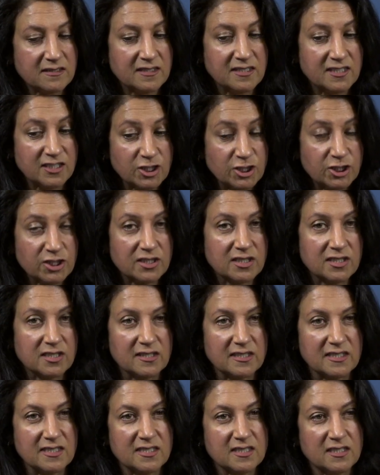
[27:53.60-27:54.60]
addition to
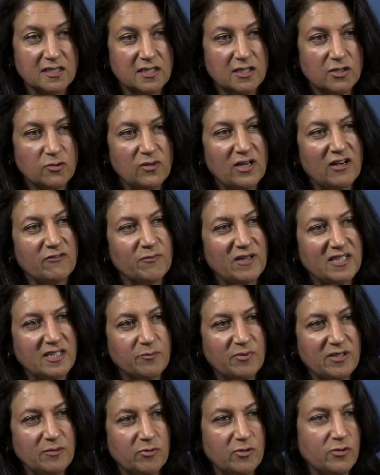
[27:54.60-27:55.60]
this, we have many
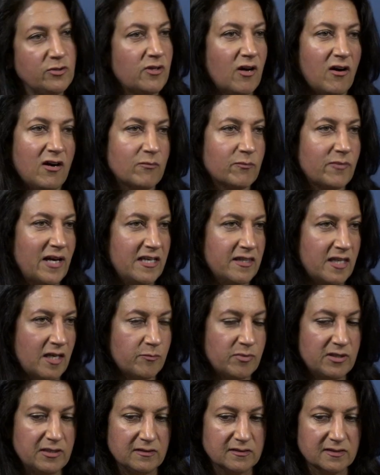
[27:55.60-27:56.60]
people who can't pay their
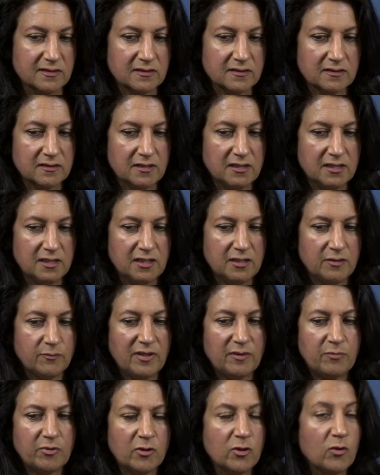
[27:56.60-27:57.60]
bills,
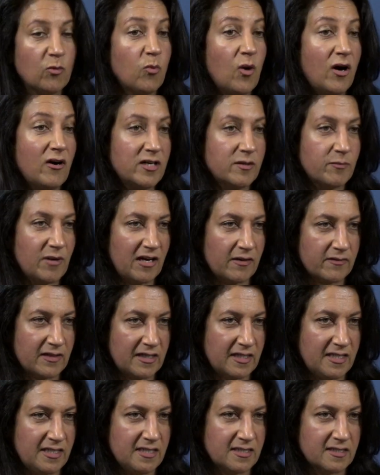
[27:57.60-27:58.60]
people who are worried about their
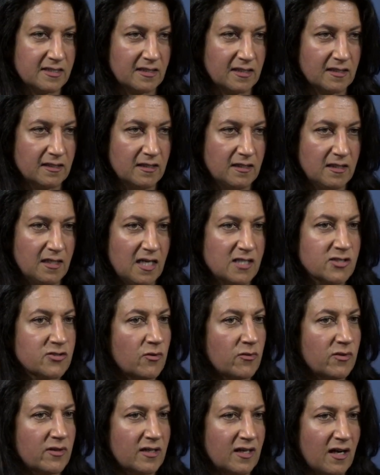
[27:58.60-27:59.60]
heating. And so
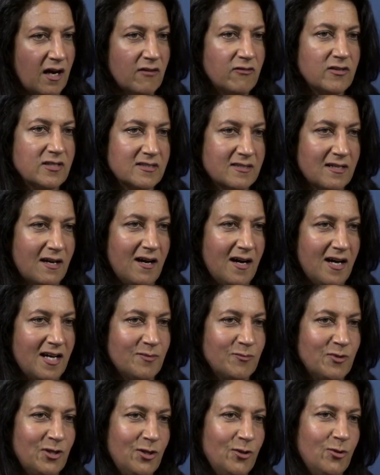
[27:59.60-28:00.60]
at the current
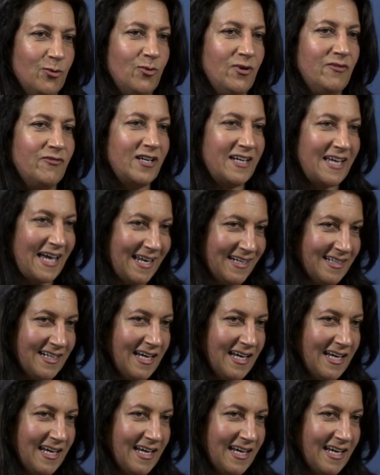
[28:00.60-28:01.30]
time, we've again